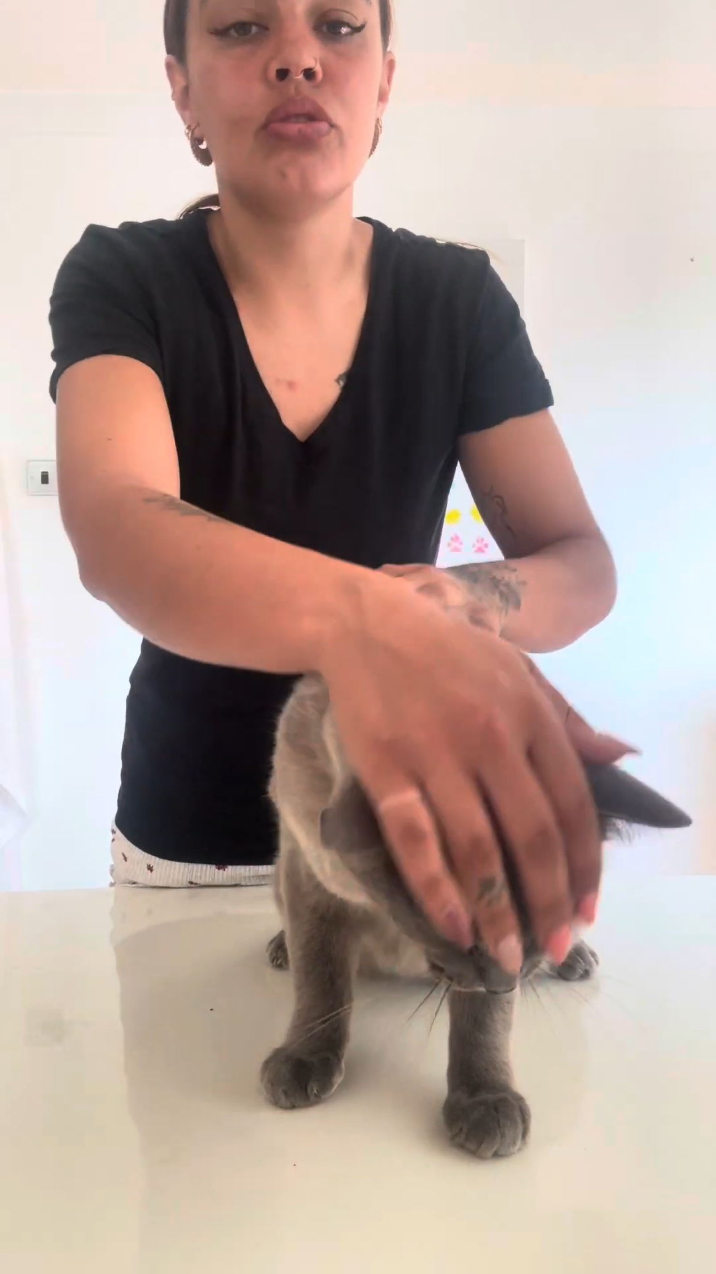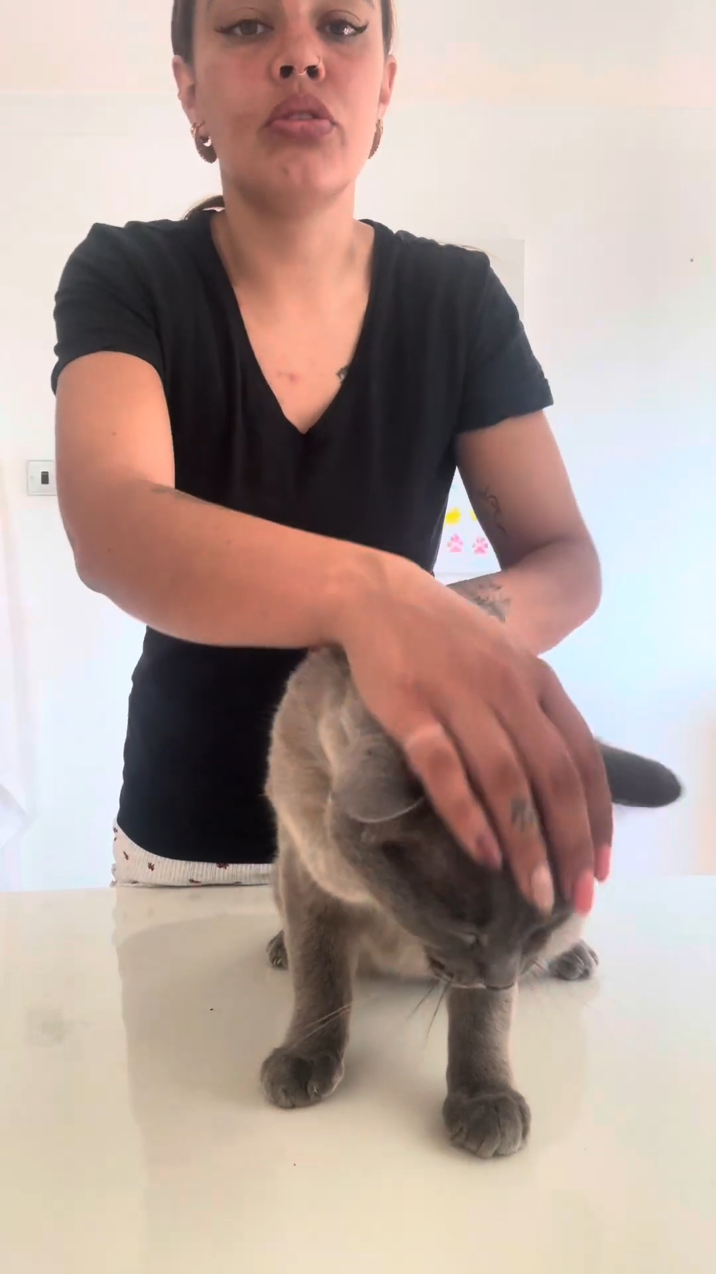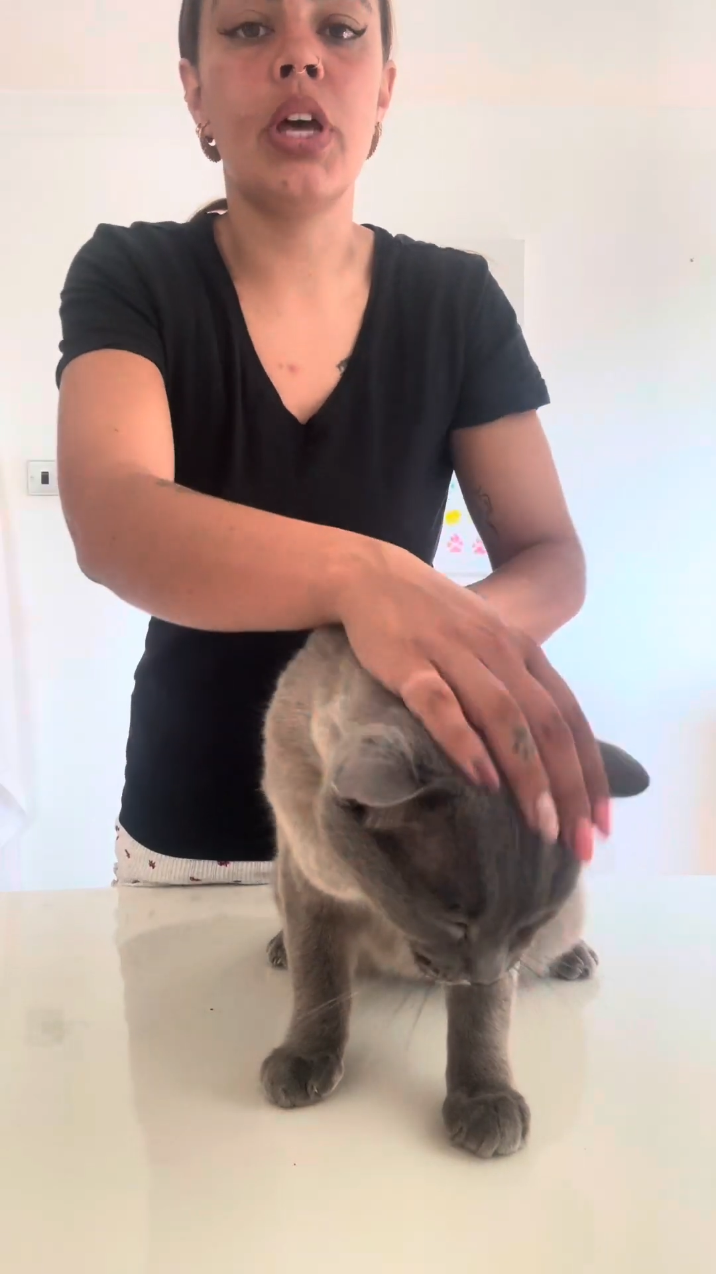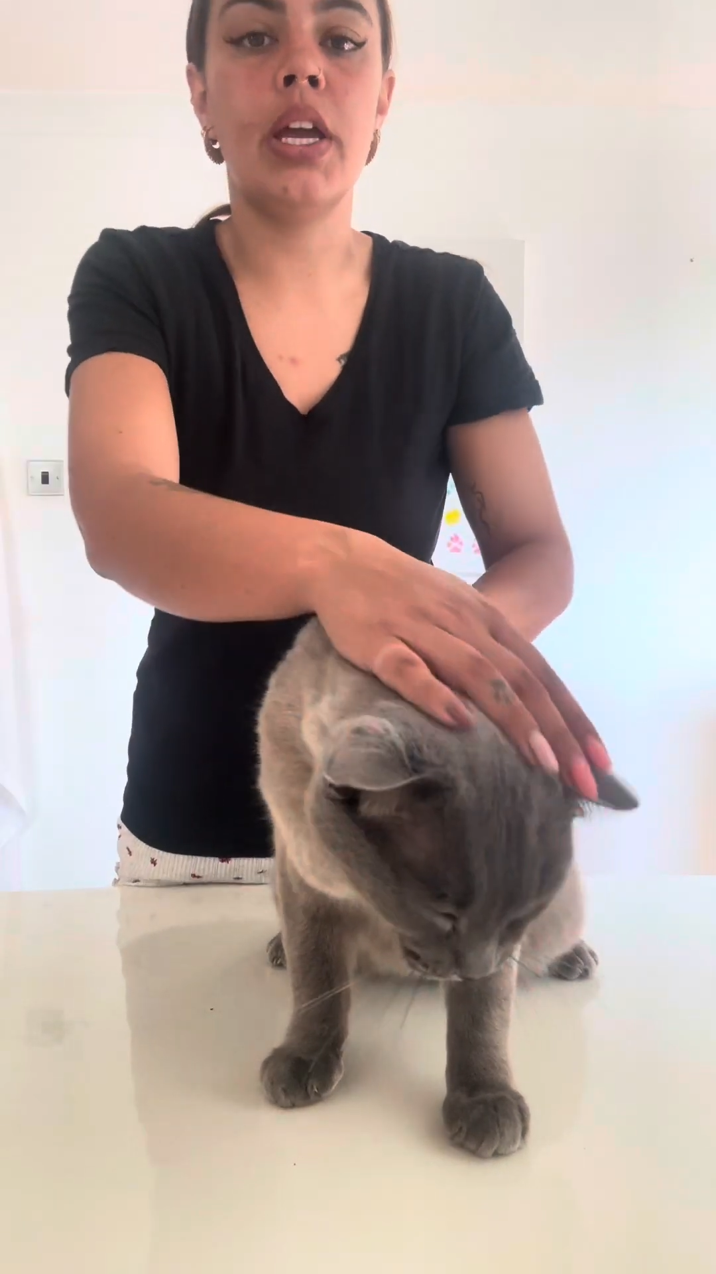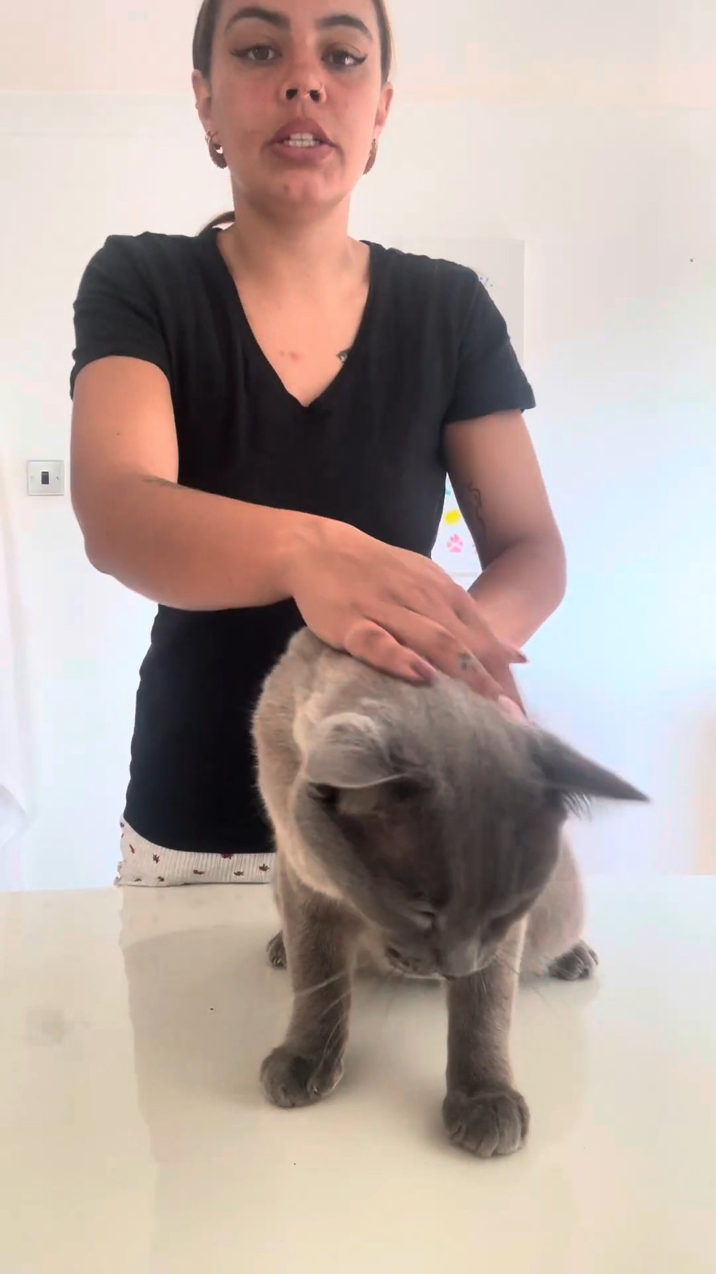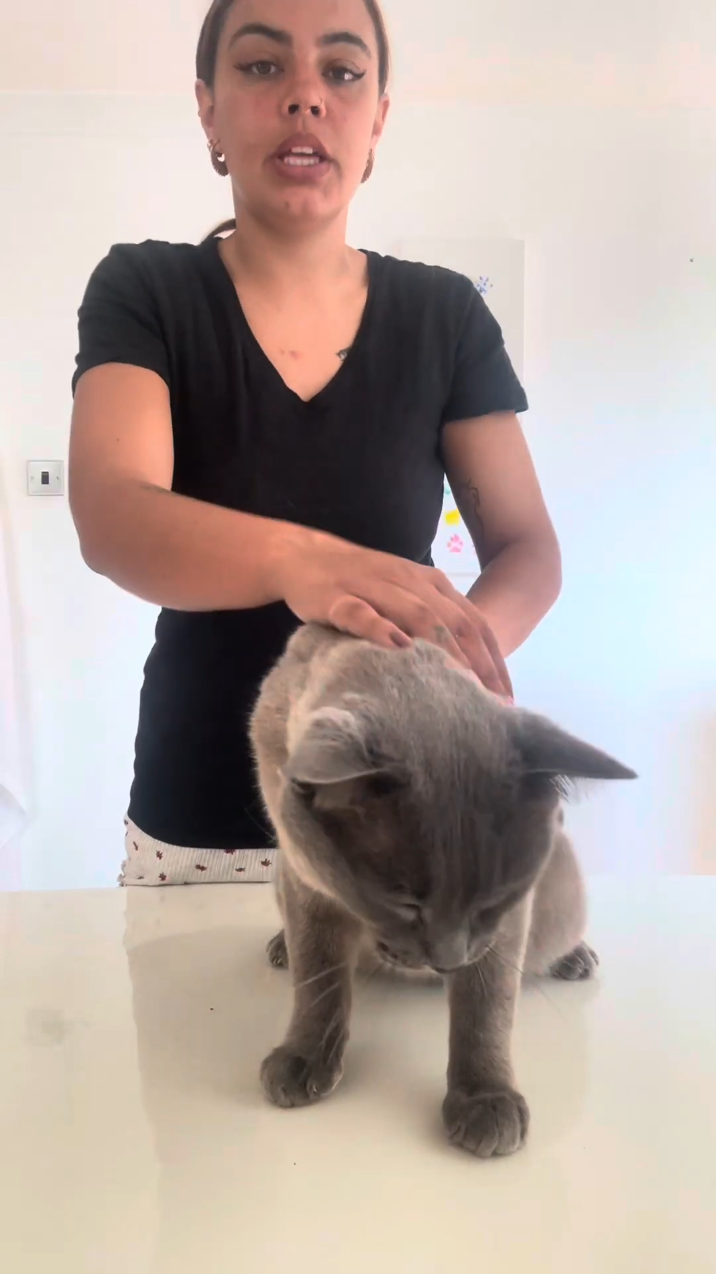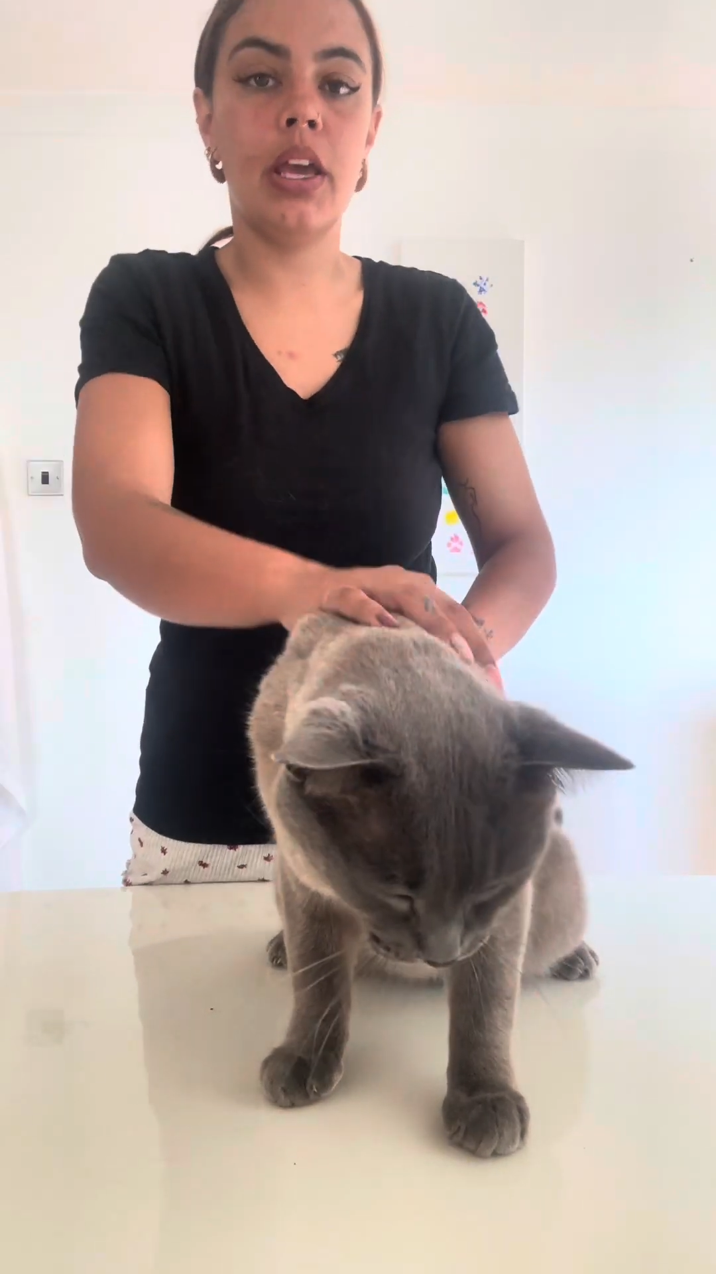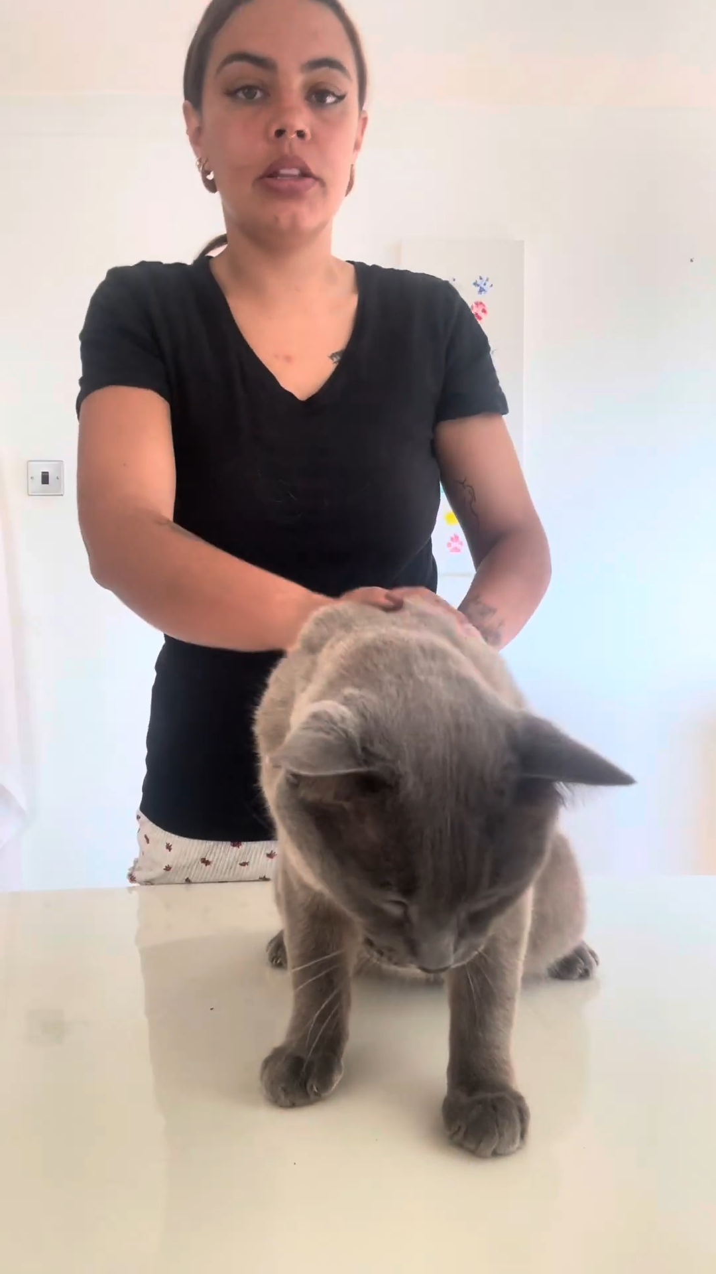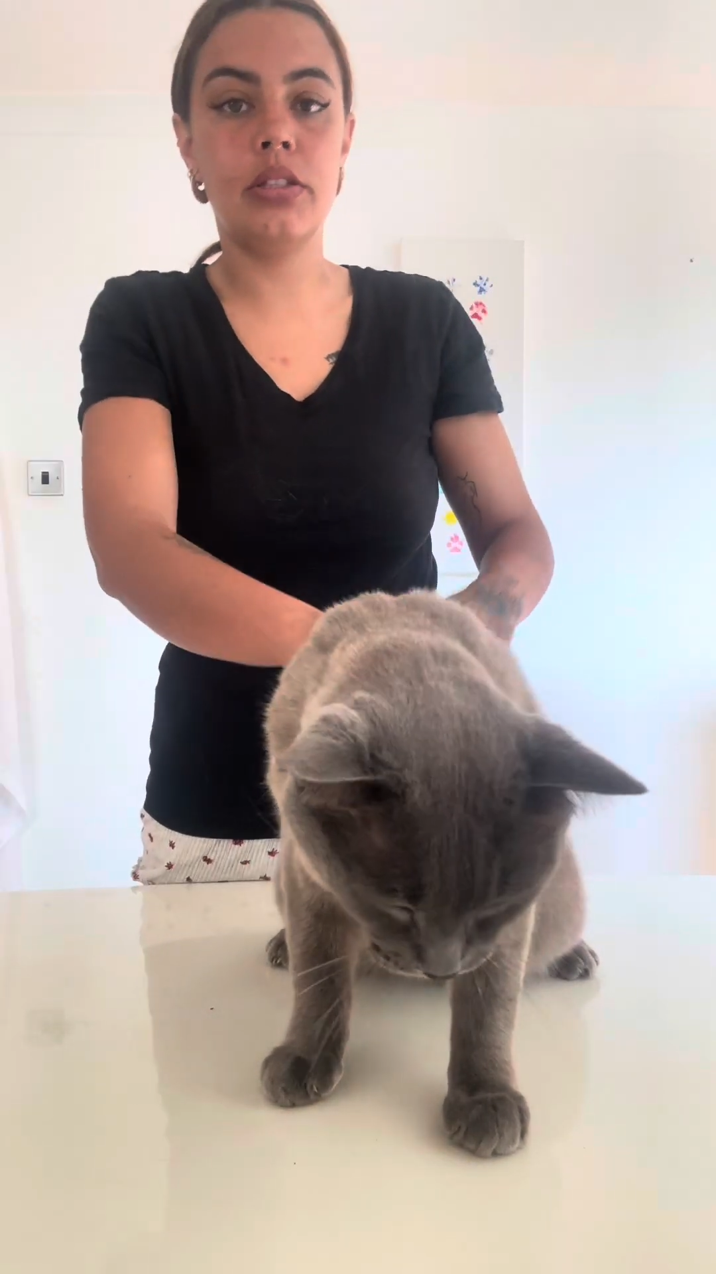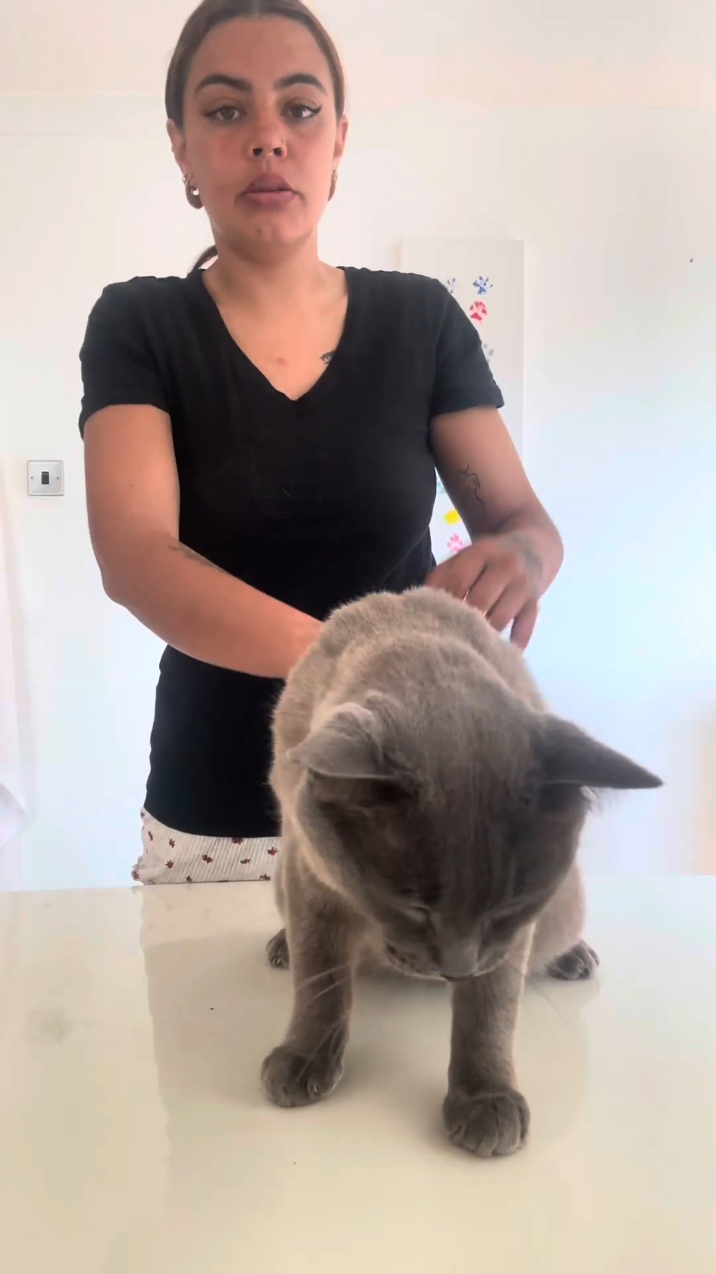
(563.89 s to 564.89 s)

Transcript: so that indicates